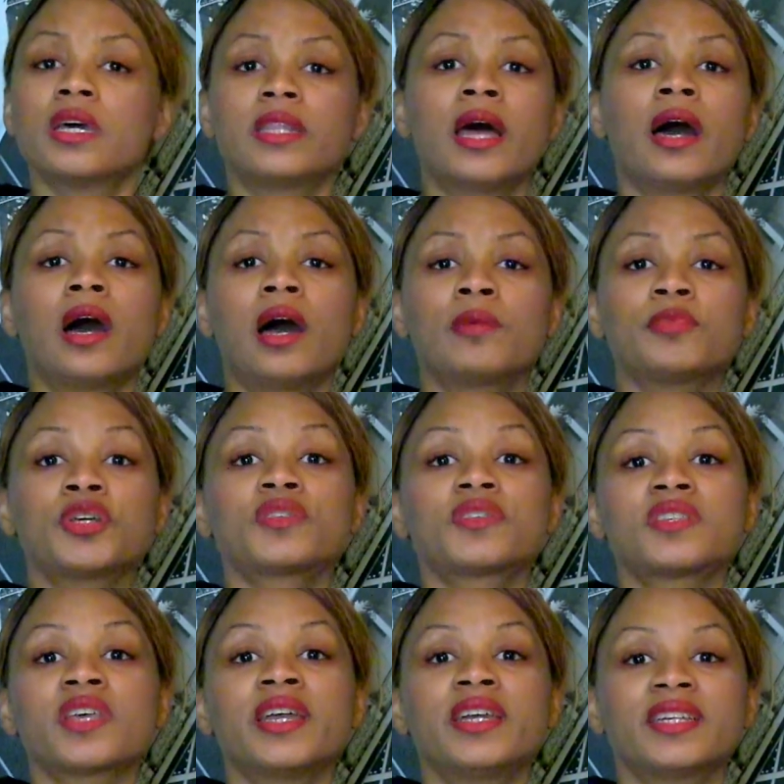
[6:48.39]
Now, I'm not
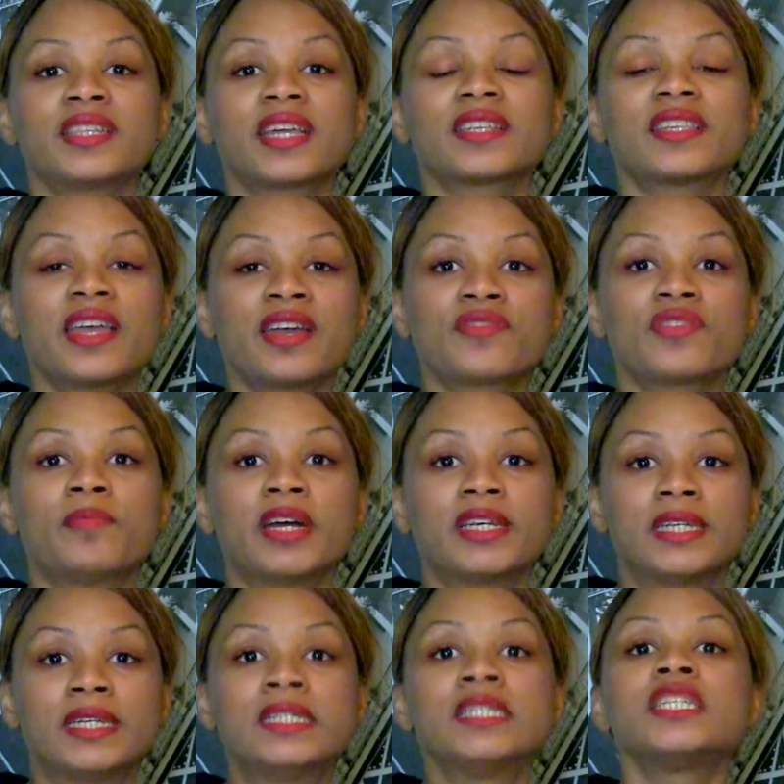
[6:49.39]
saying that
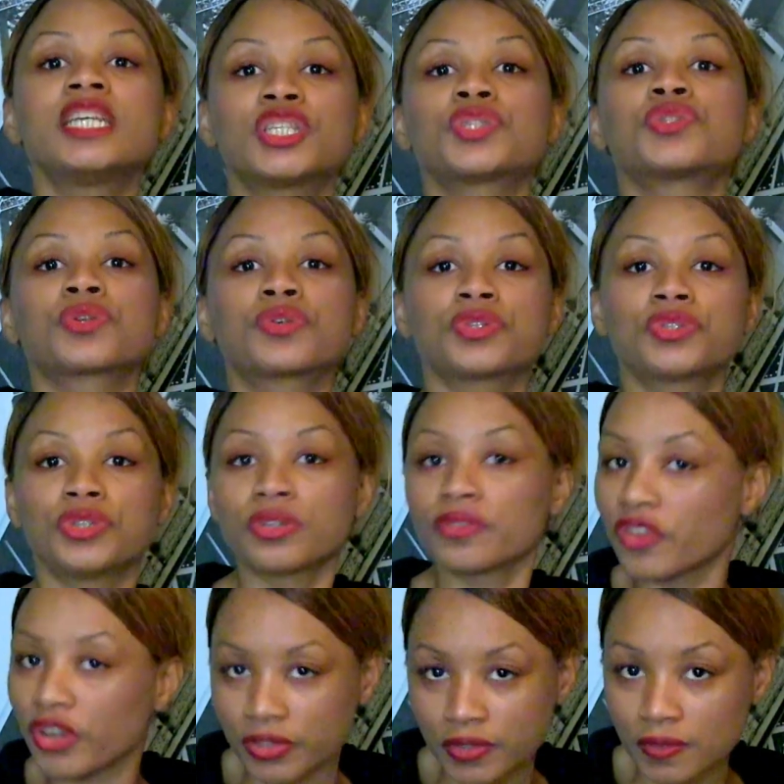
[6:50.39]
everybody needs to go to
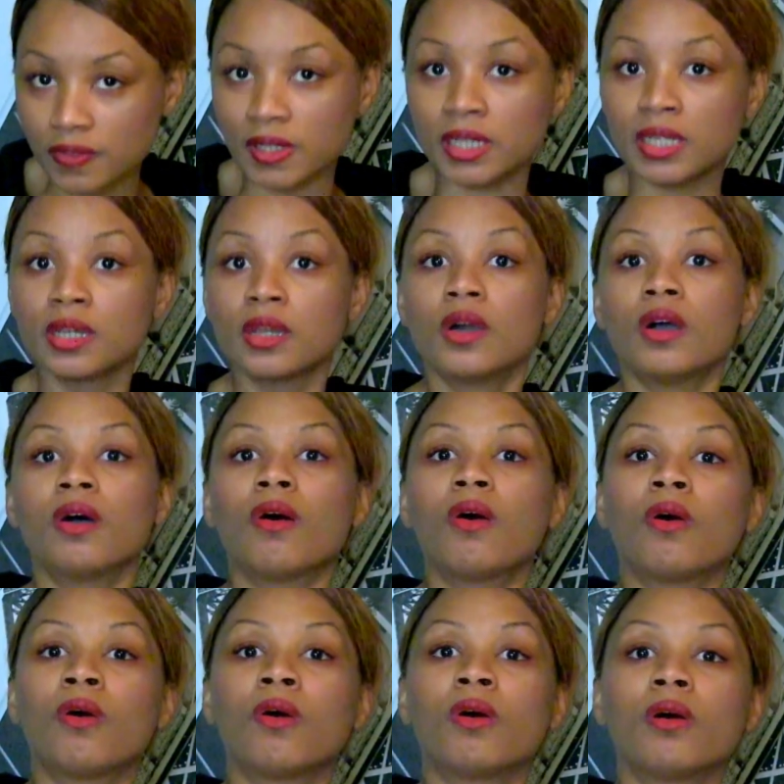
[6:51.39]
university
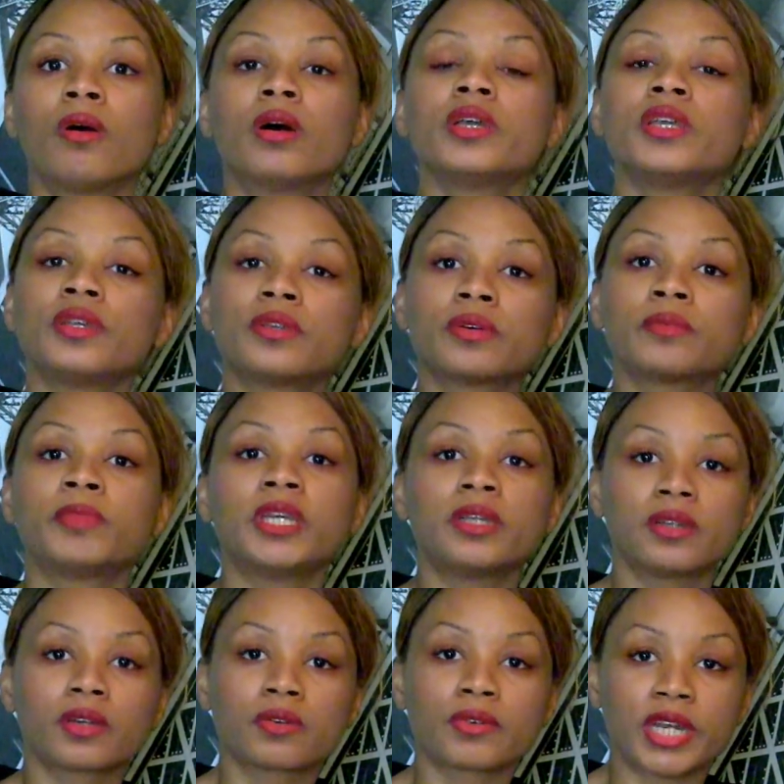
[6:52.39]
or, you know,
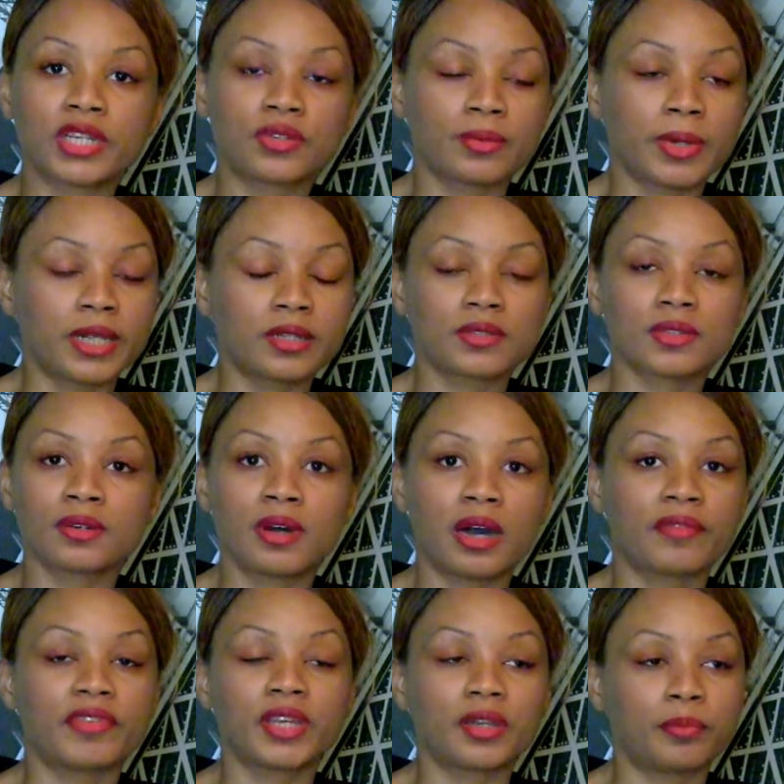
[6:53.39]
being a graduate or
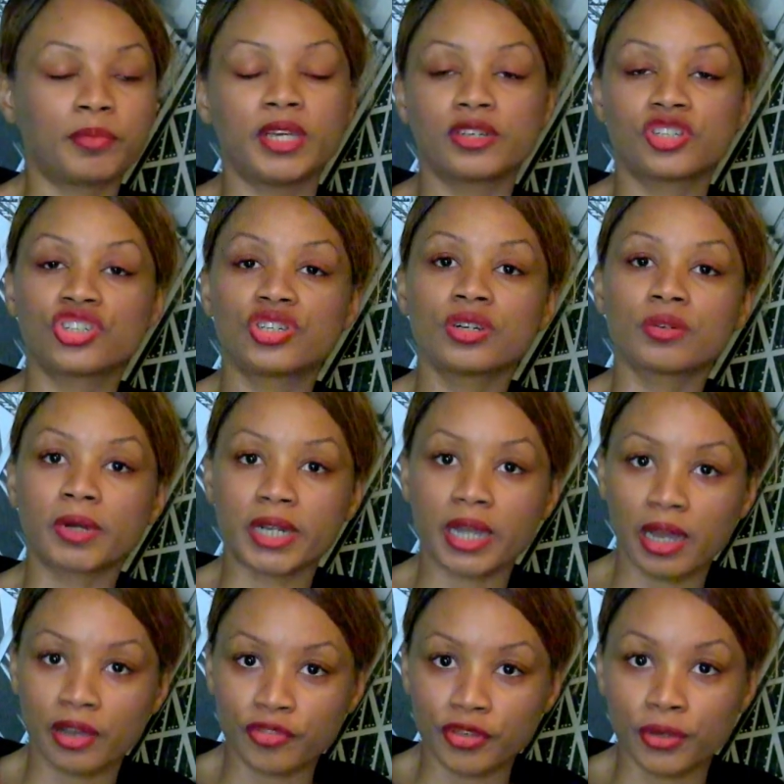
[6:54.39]
having a PhD or what
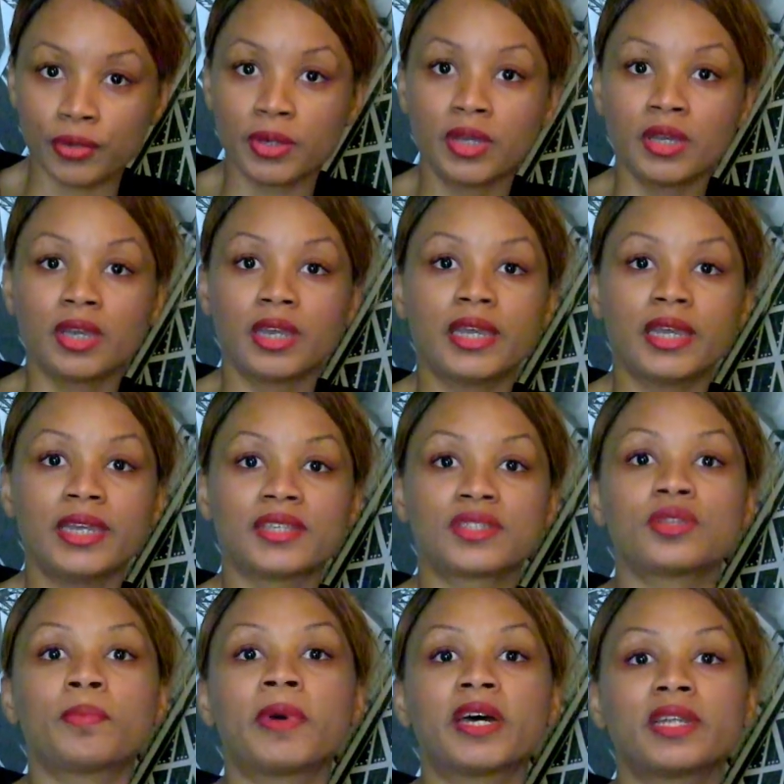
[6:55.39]
have you is
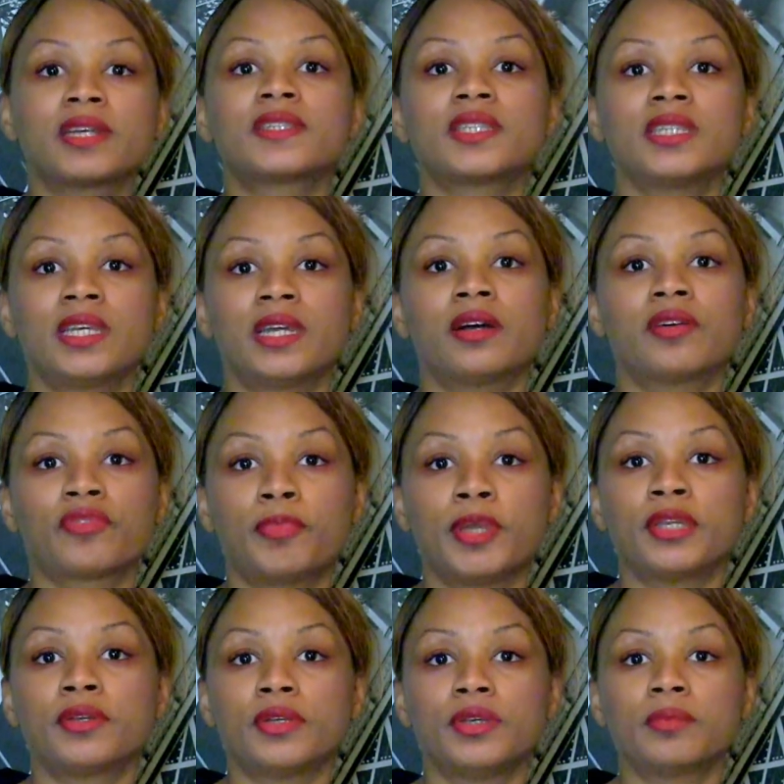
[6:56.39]
the panacea of
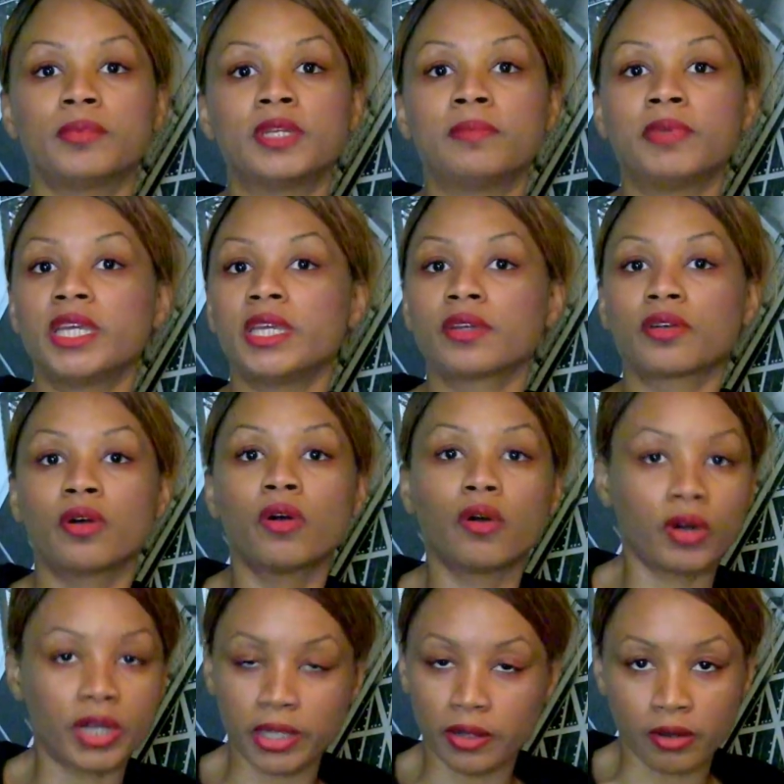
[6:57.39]
being a human being or,
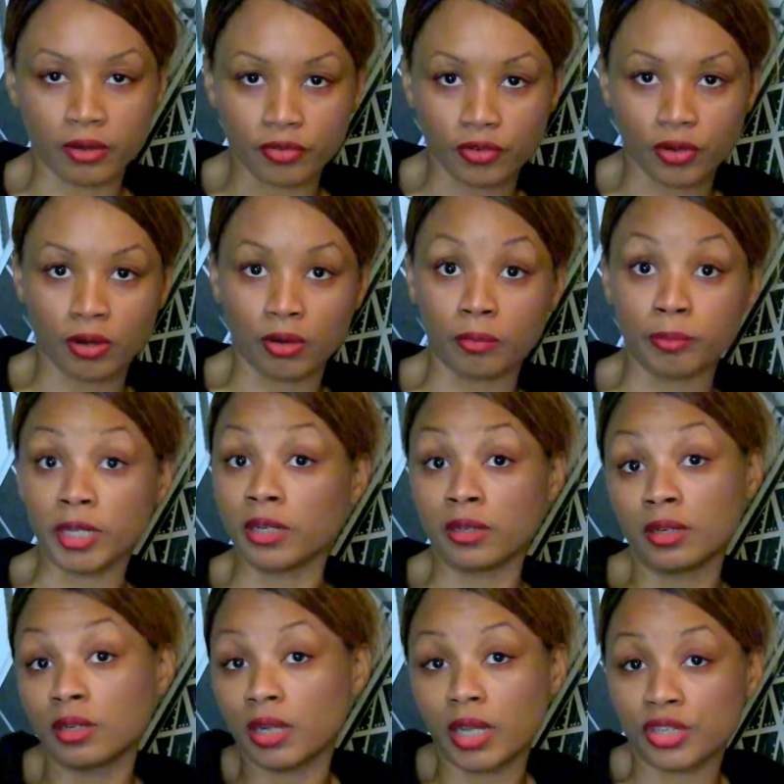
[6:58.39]
or, or
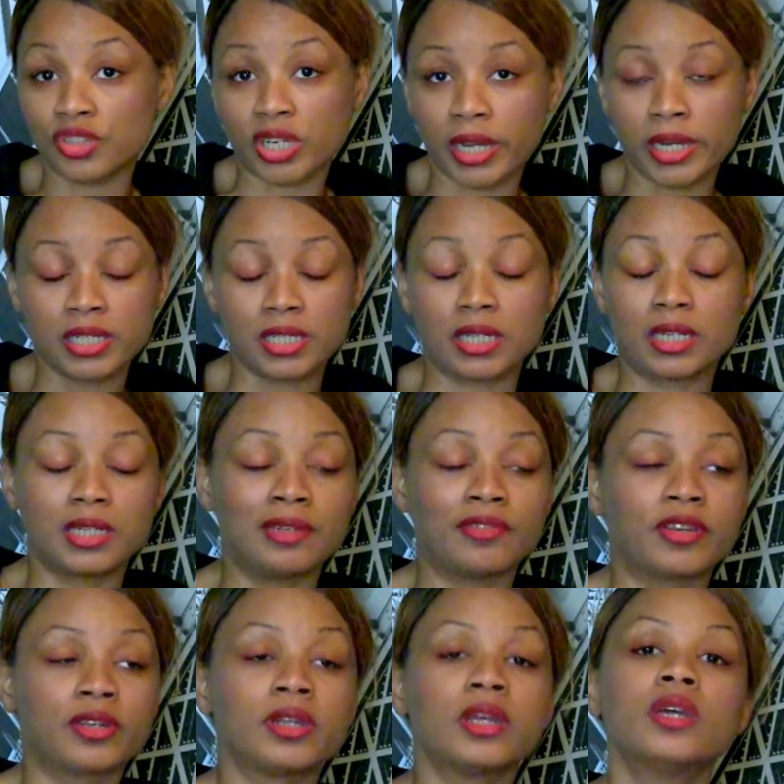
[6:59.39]
being educated
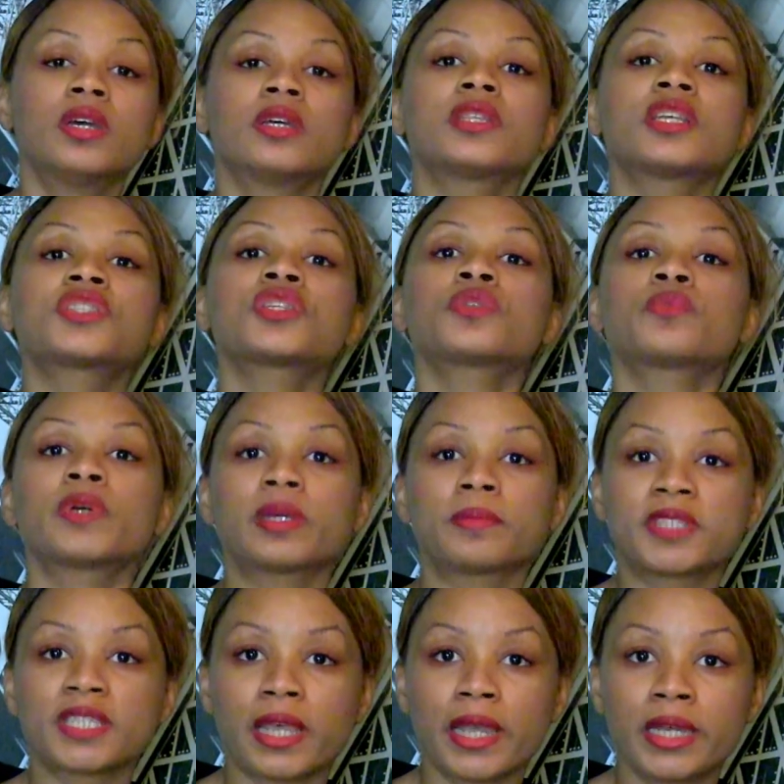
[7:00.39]
even. That's not what I'm
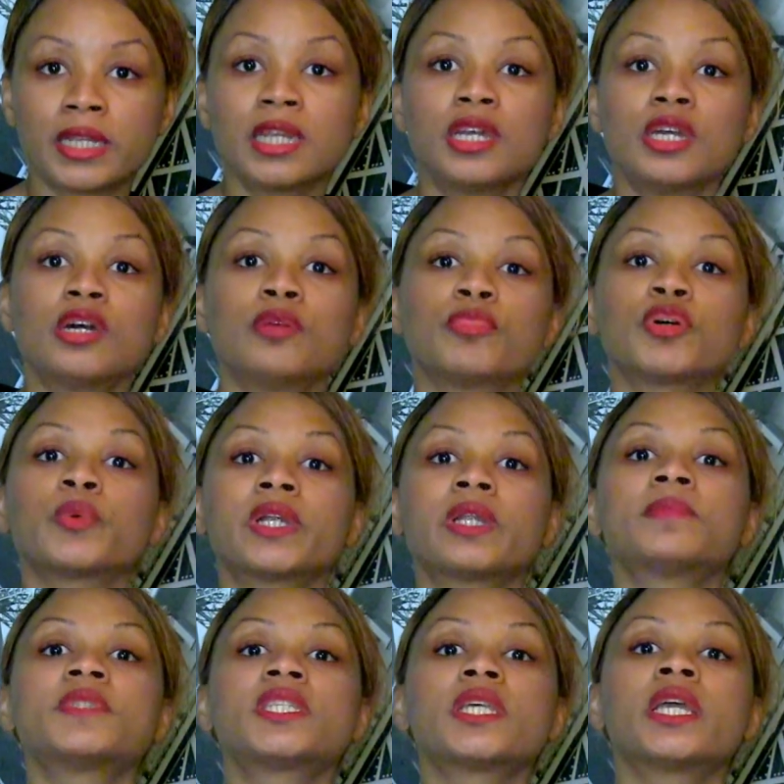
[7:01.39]
saying. But what
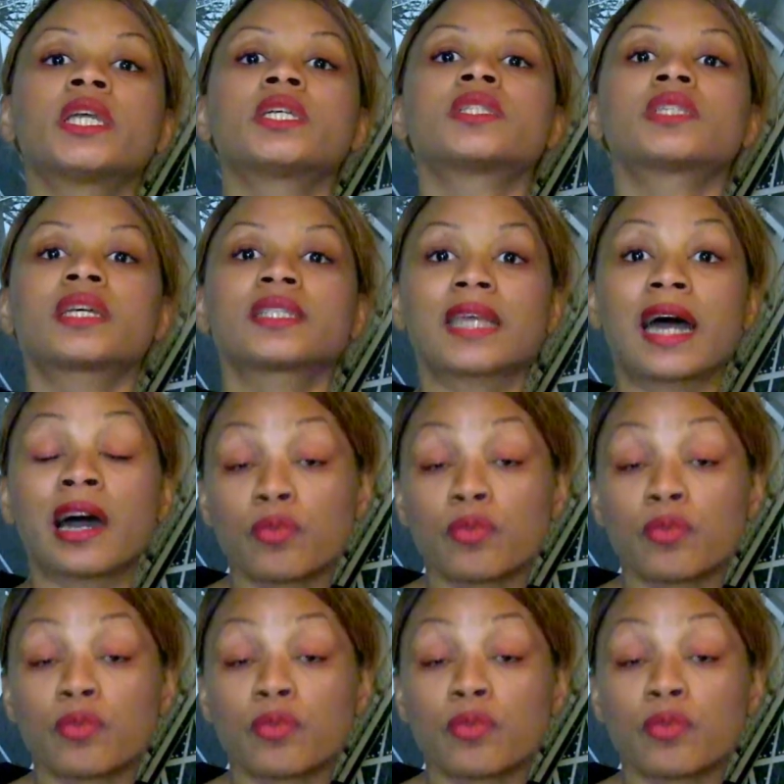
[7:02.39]
I'm saying is that